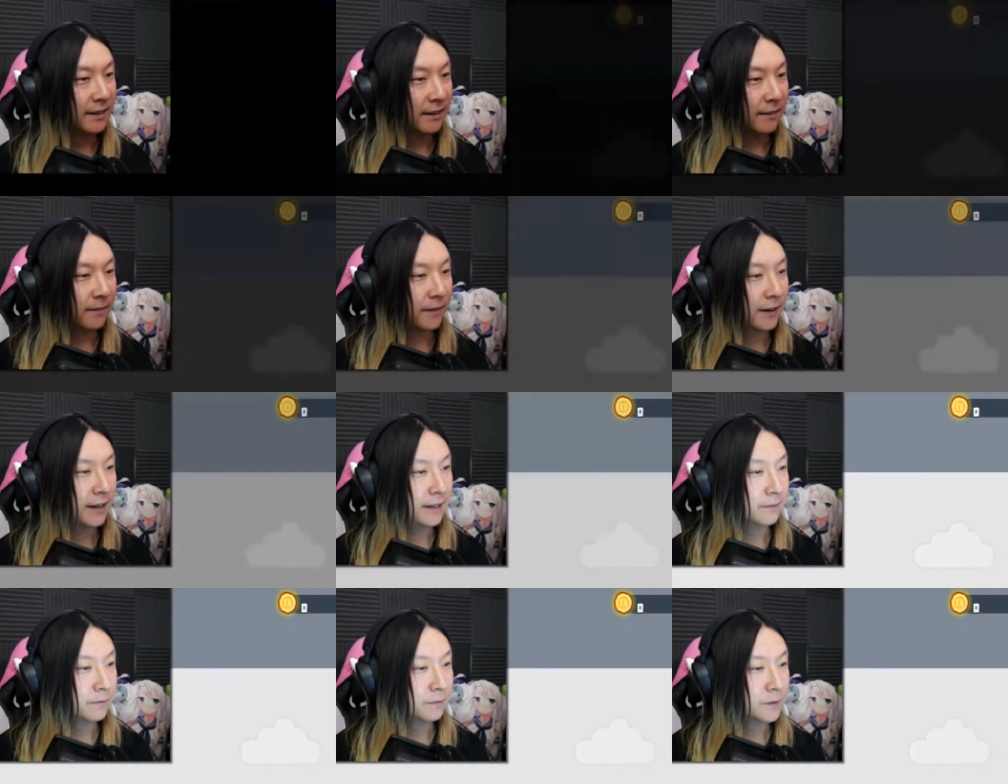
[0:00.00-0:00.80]
All
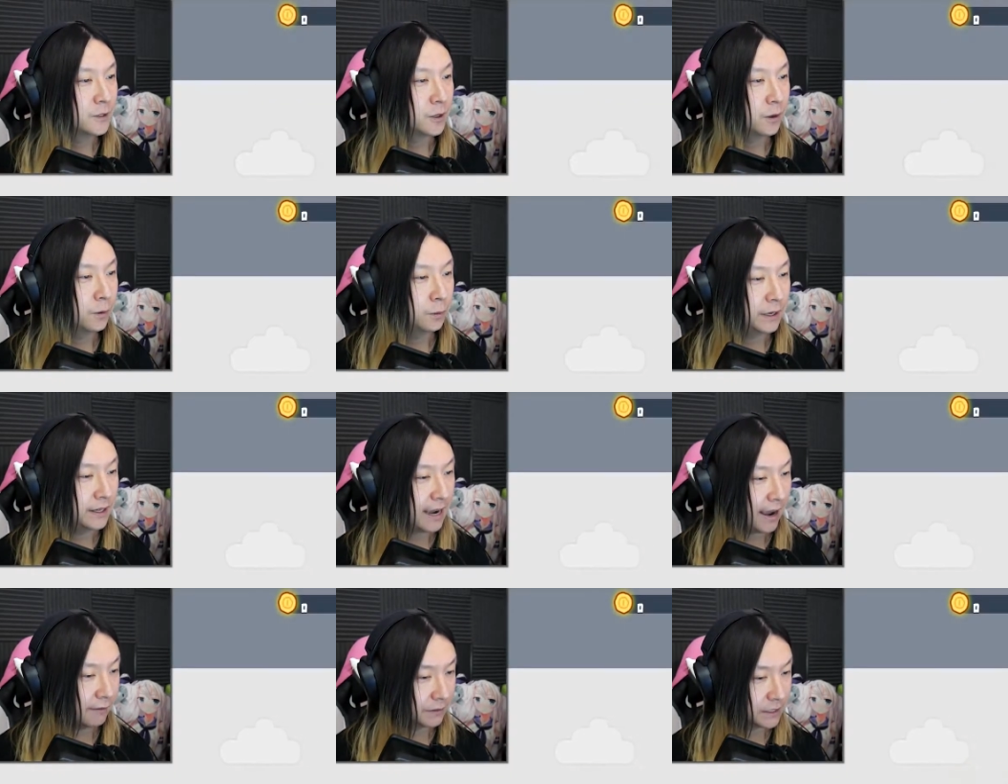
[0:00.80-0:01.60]
right. So we
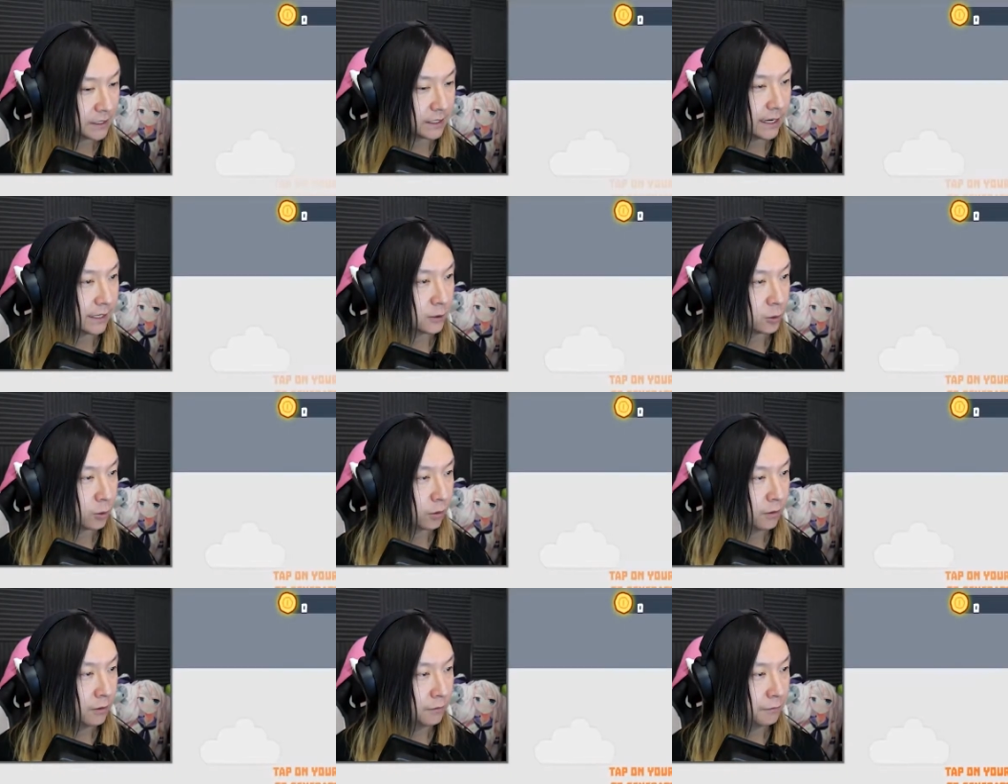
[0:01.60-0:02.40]
have this, like,
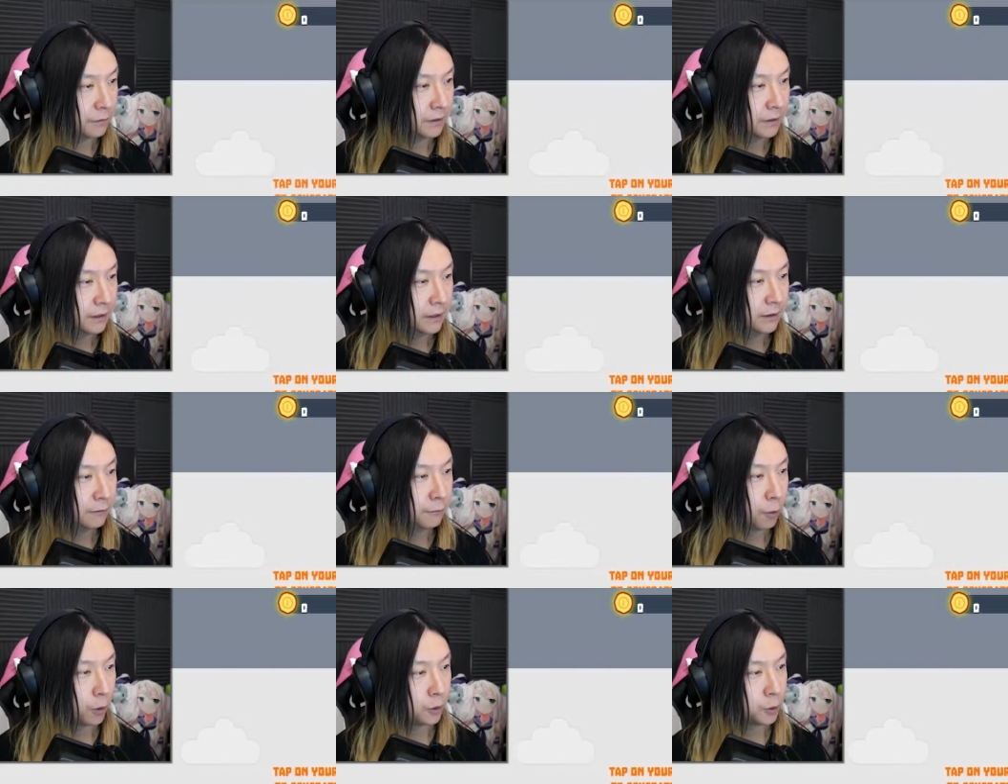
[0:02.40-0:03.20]
sort of
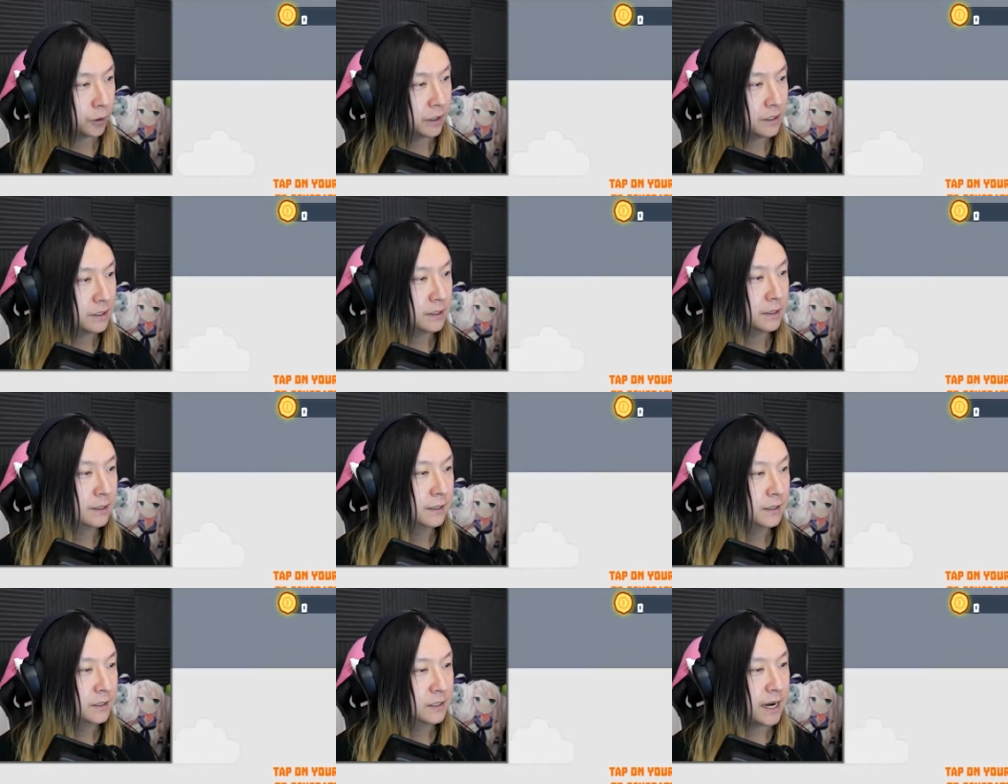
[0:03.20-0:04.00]
fortress.
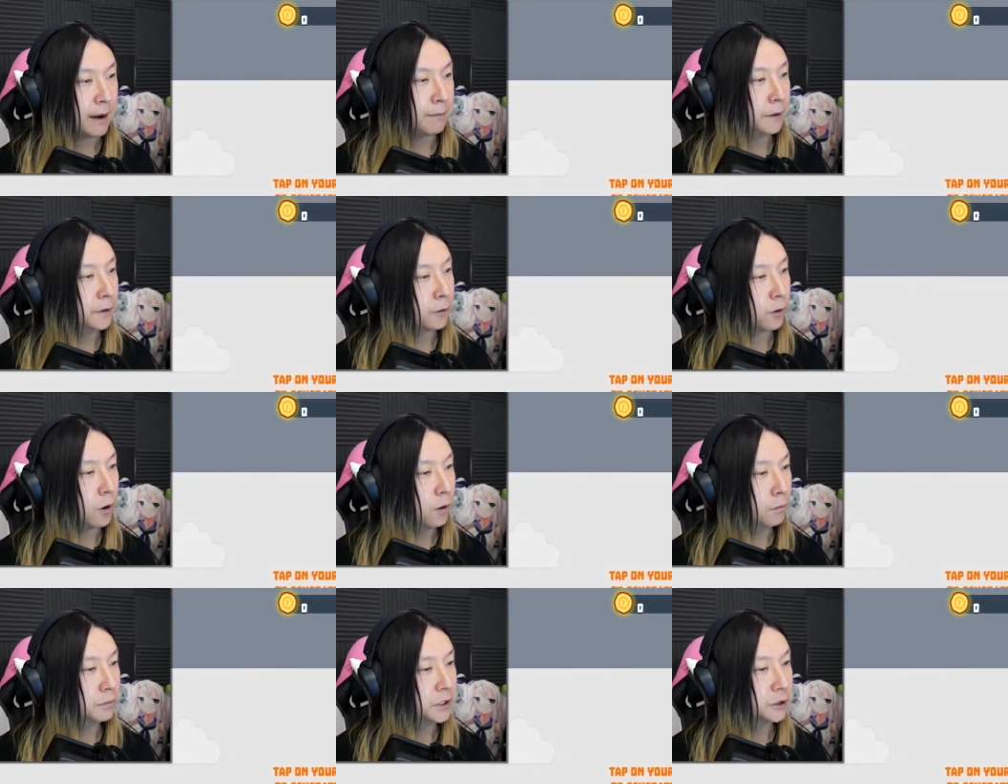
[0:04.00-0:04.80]
Tap on your
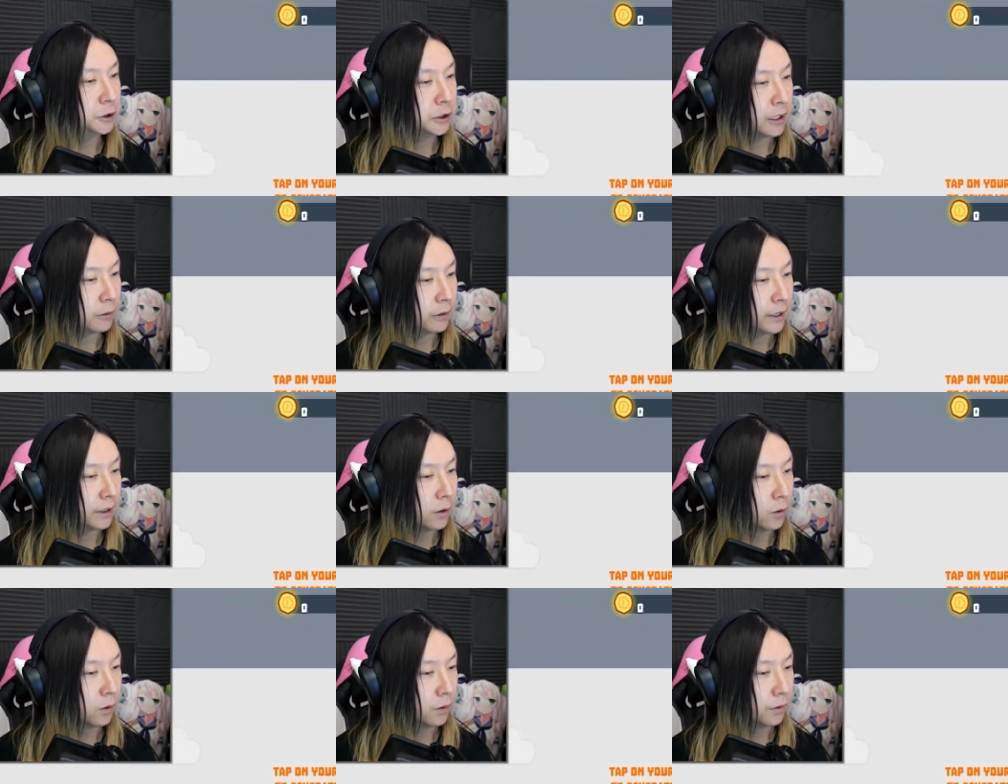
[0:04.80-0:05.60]
home to generate
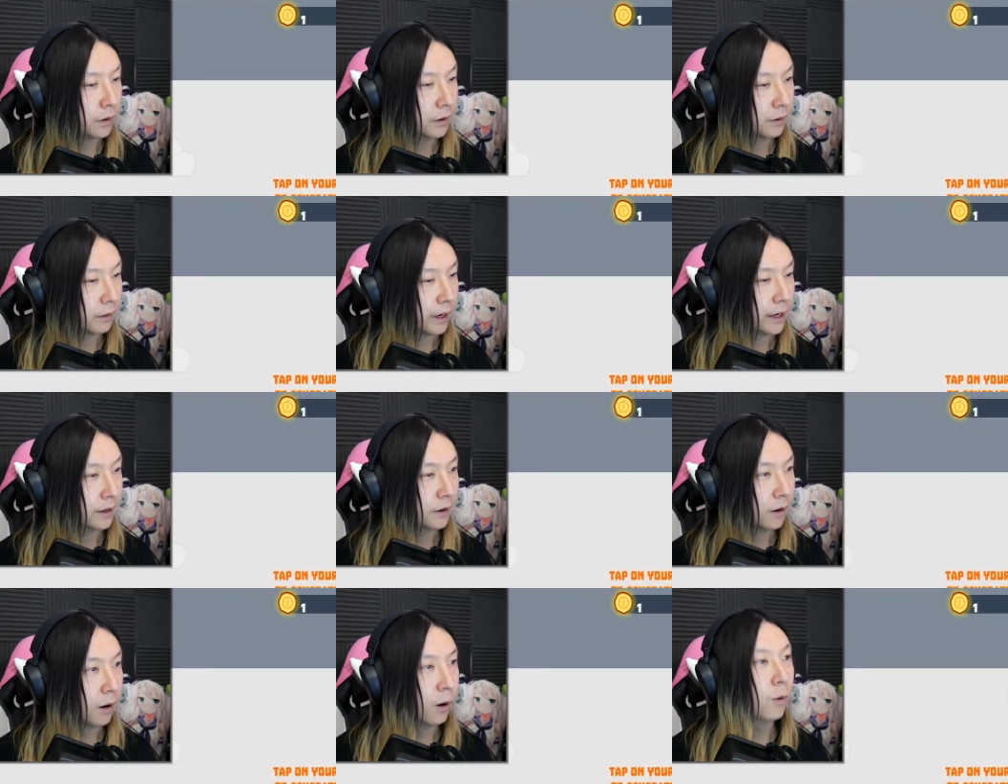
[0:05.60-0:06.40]
gold. Okay.
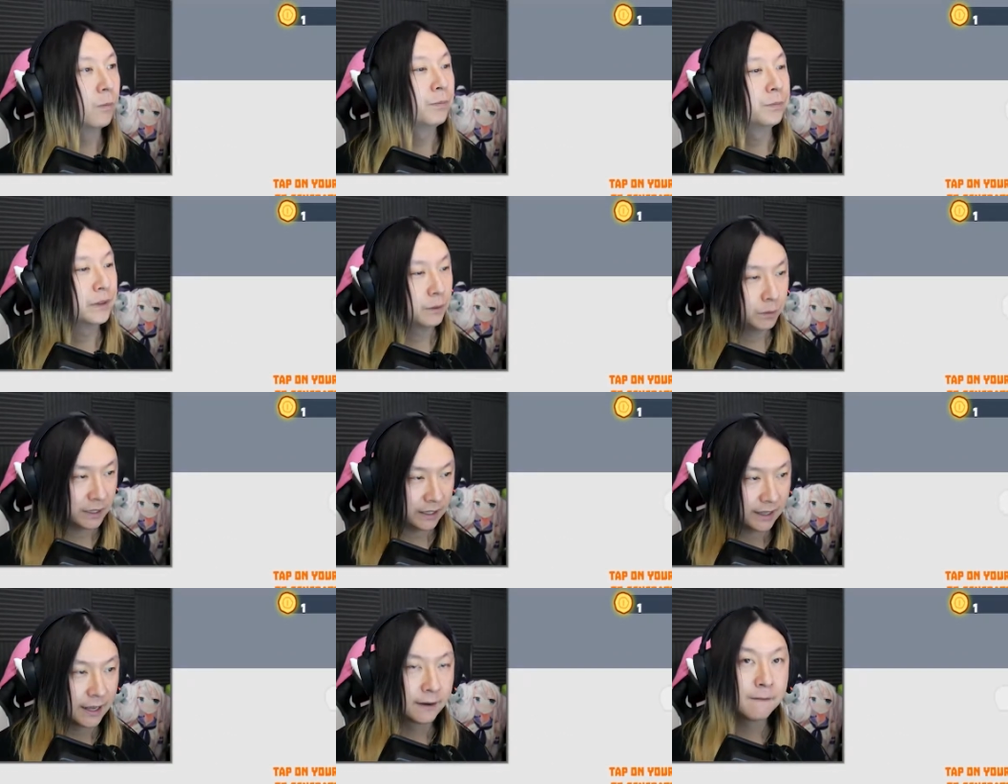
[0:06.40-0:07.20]
Oh, we
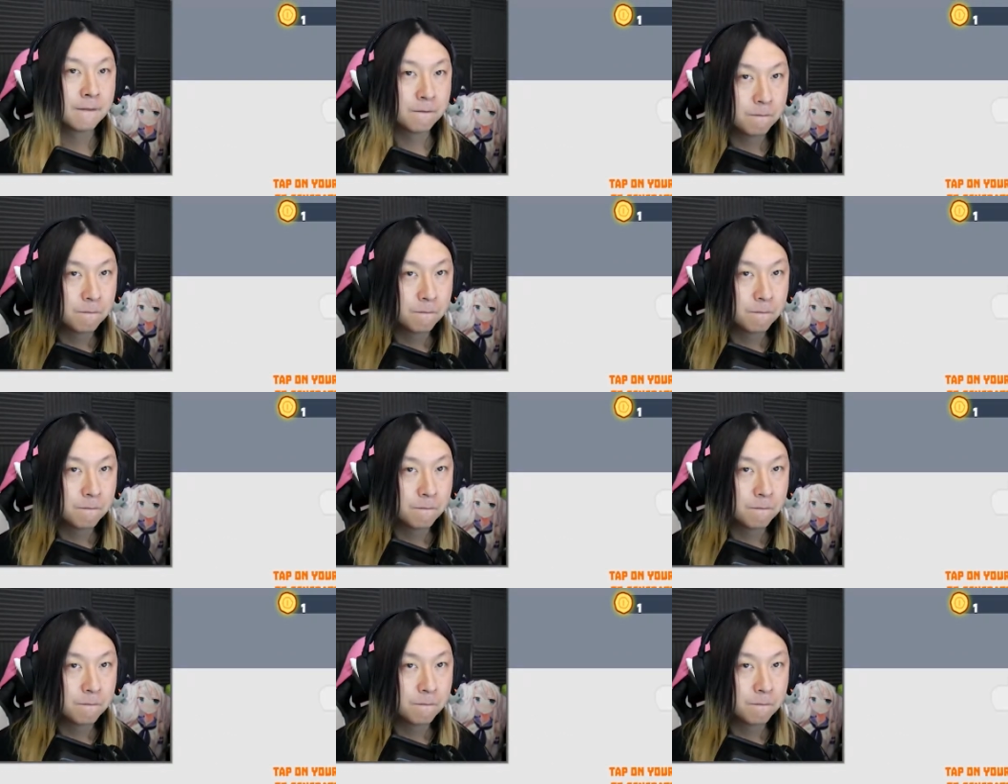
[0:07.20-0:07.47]
got that.